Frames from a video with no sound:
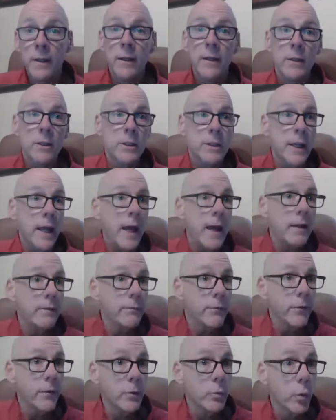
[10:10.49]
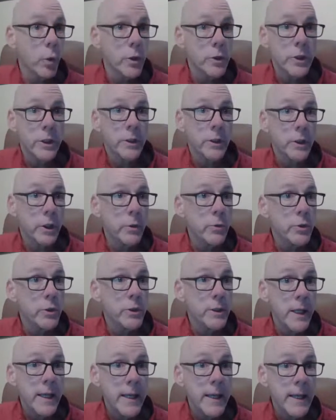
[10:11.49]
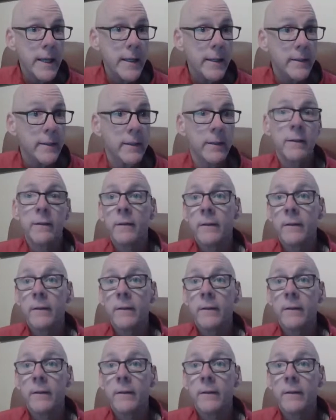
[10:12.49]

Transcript: Stanford was a two seed.